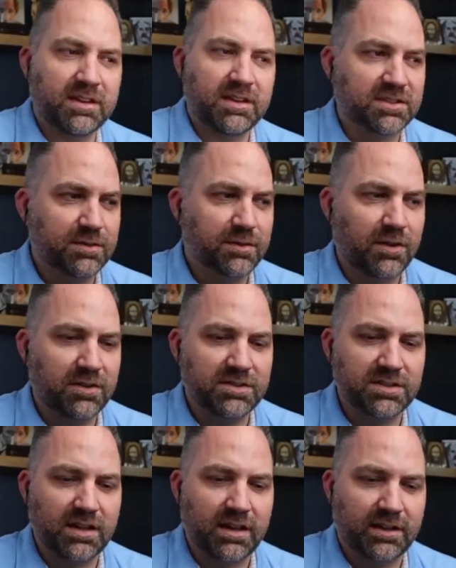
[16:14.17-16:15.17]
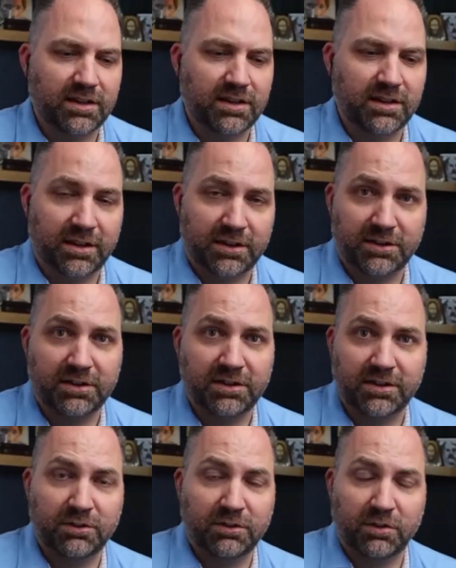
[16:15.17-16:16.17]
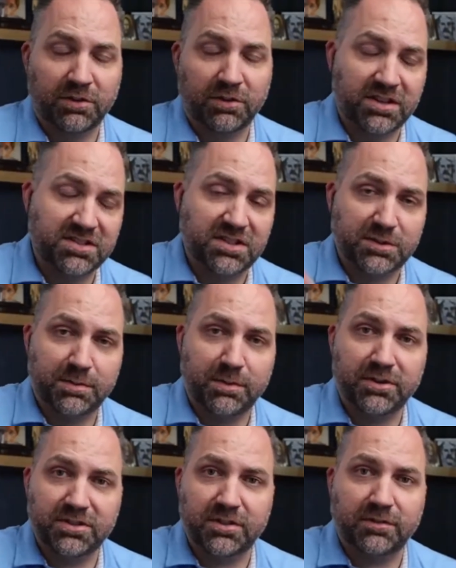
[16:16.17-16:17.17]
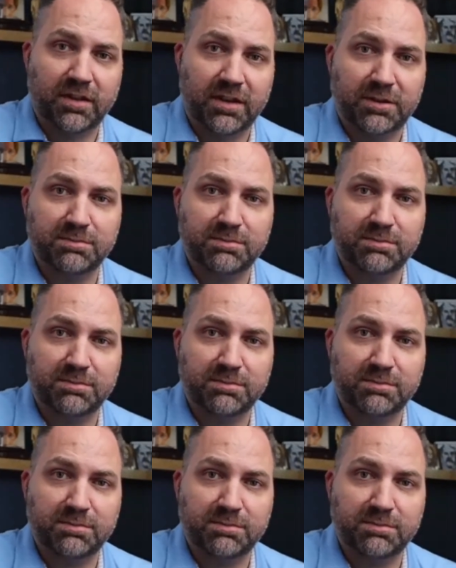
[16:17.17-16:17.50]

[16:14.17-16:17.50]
as far as like this experience of like